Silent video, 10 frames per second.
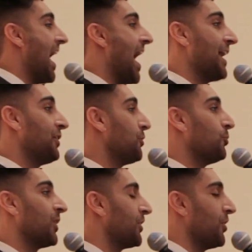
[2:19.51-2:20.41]
I don't know
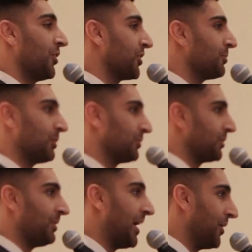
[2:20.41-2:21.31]
what the argument was
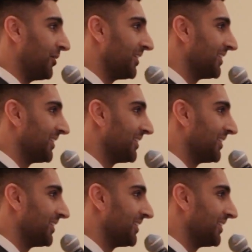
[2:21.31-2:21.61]
about,